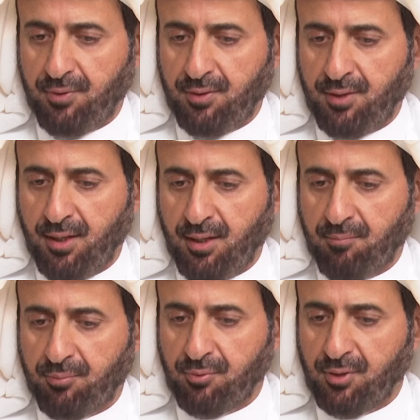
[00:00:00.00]
The
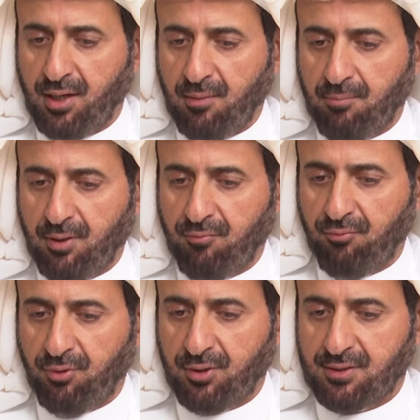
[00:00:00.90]
program
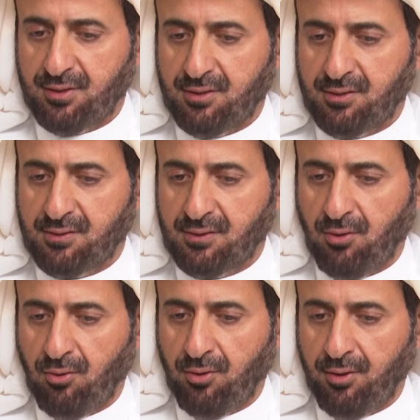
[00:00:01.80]
focuses
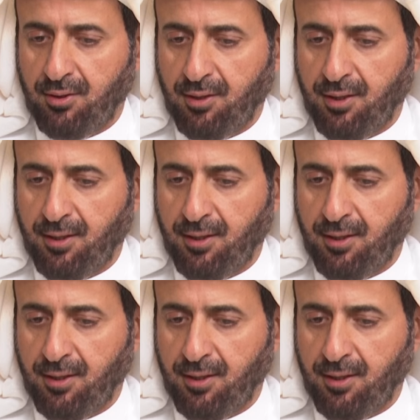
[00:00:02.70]
on